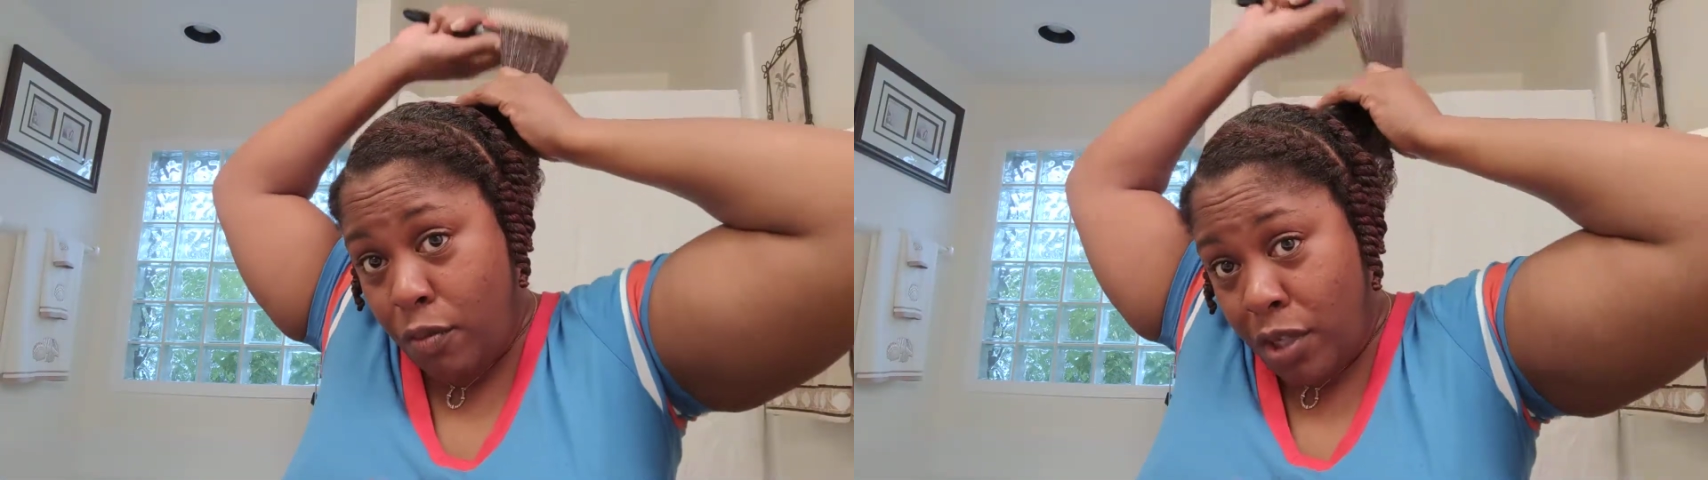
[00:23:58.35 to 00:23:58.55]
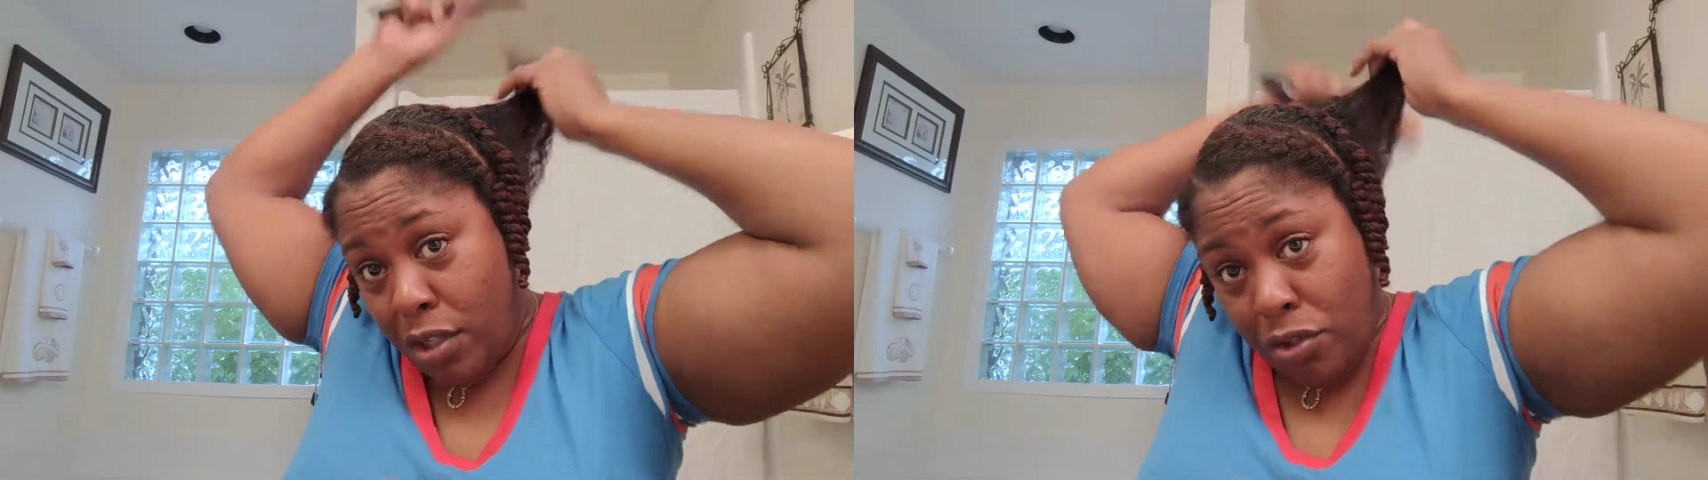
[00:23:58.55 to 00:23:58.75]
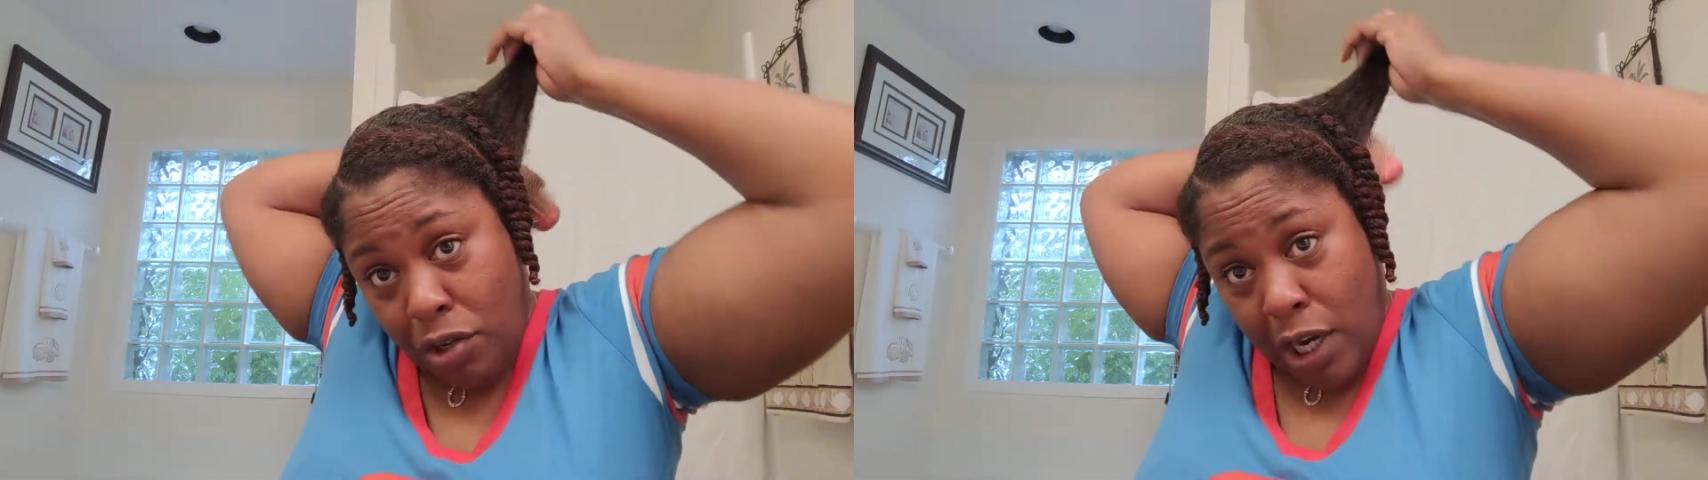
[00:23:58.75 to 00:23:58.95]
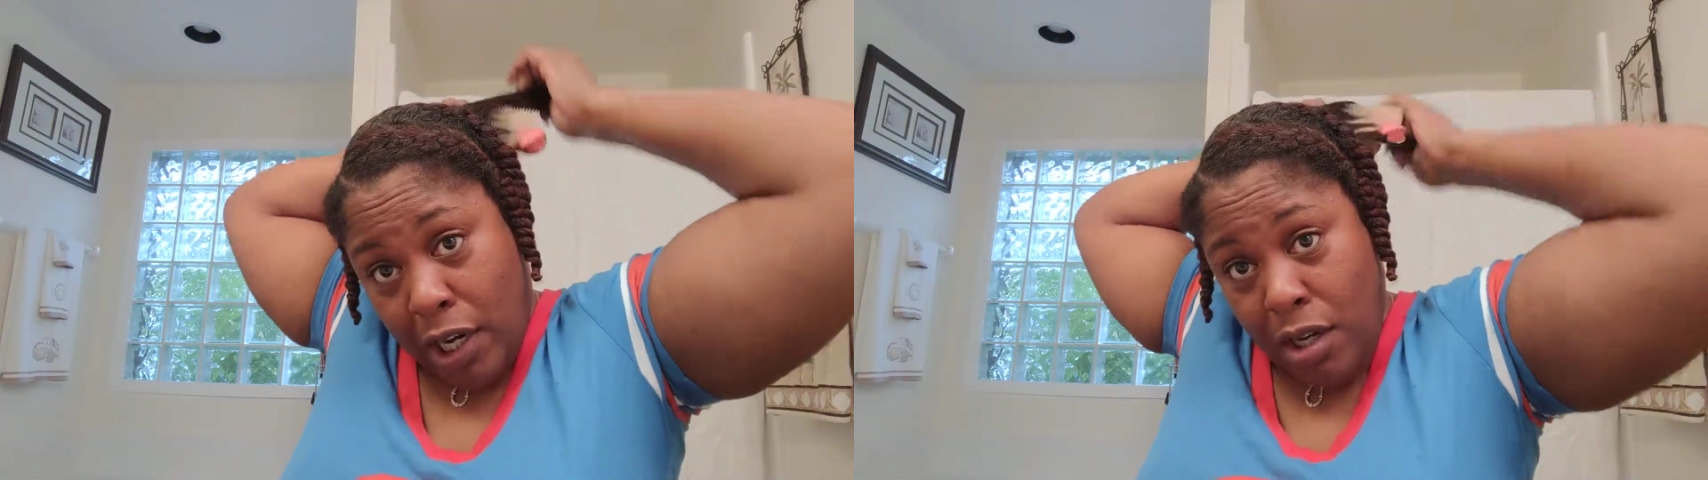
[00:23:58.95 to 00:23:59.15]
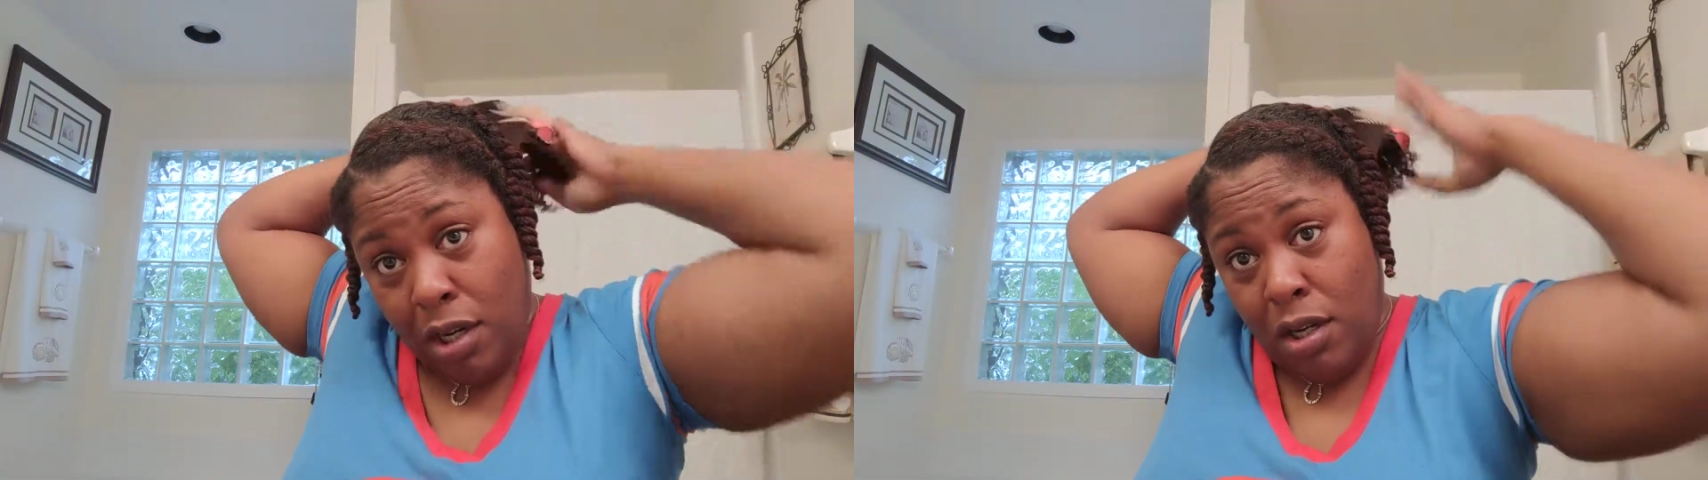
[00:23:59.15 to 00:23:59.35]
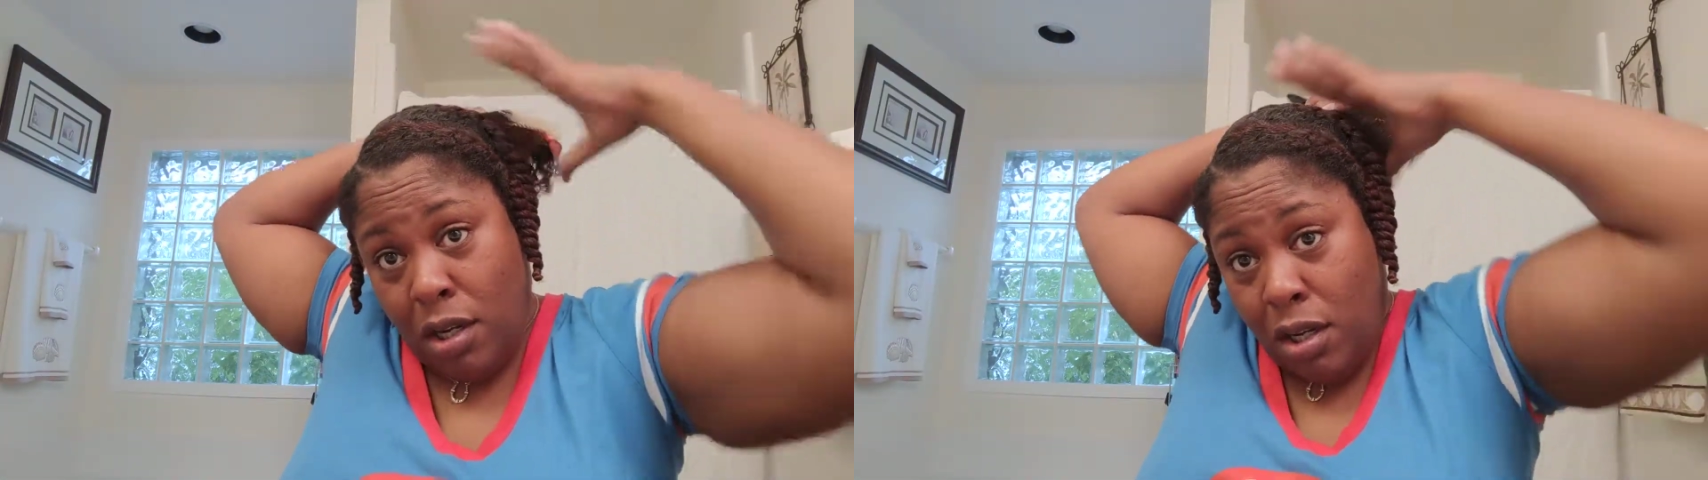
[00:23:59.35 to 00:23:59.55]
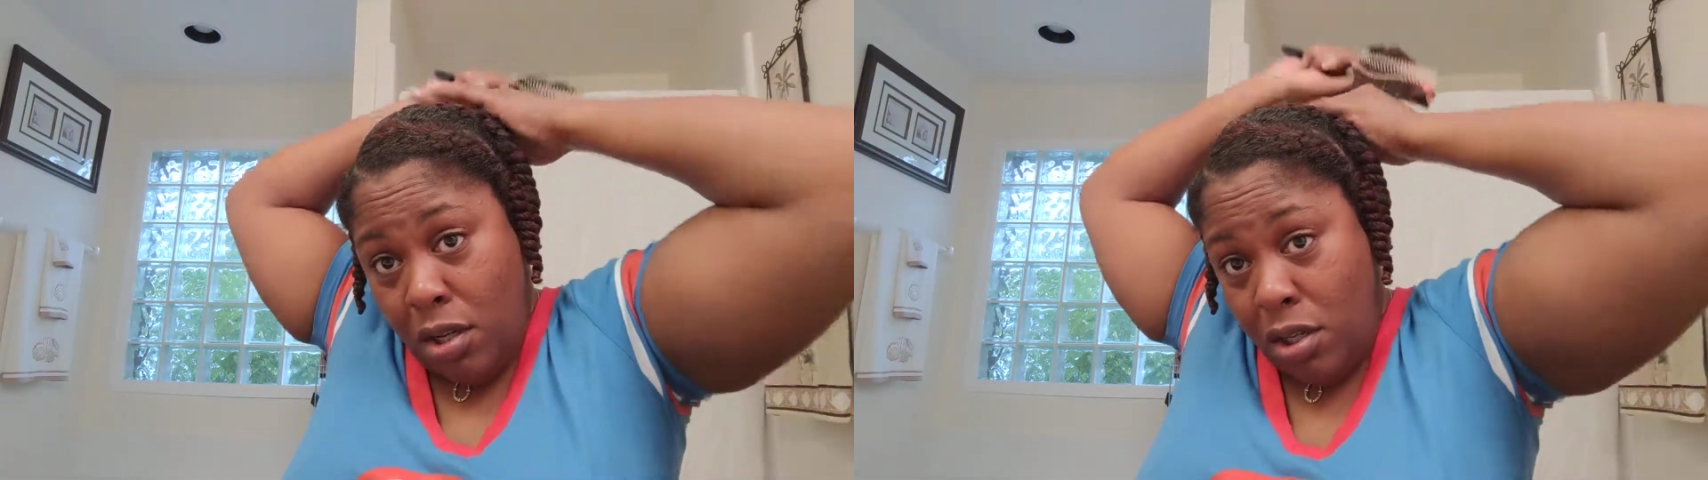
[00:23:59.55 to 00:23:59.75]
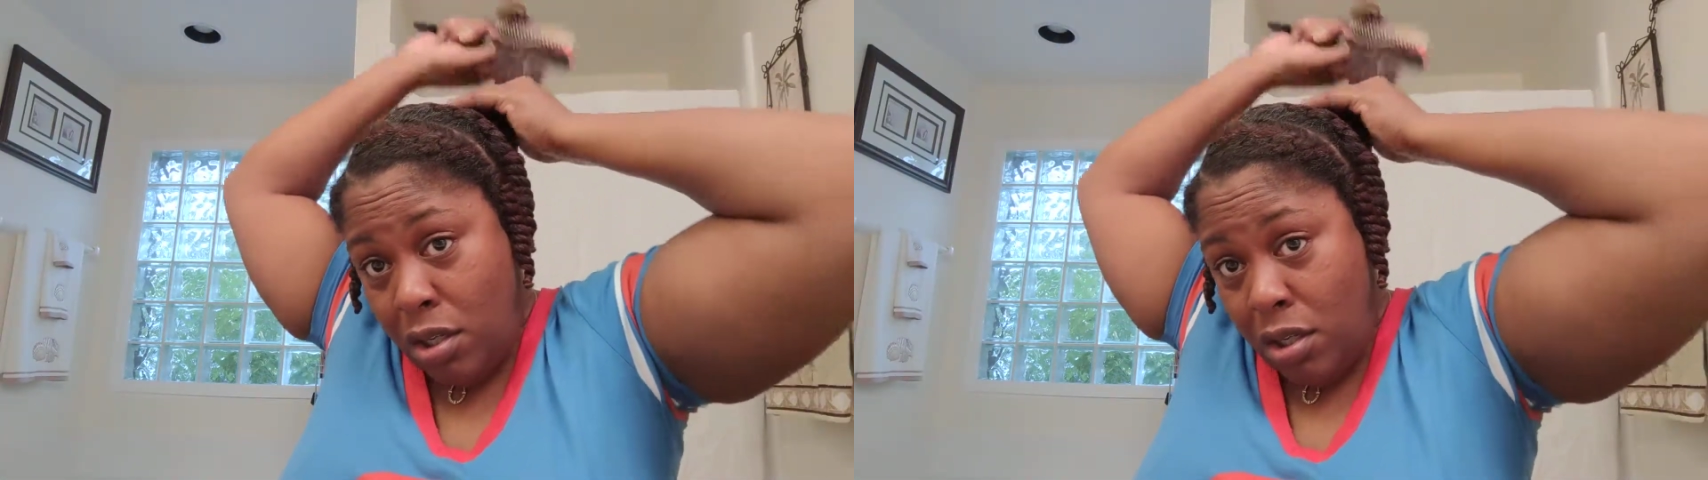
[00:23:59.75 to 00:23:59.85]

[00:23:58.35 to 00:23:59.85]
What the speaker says: when it's dry. It's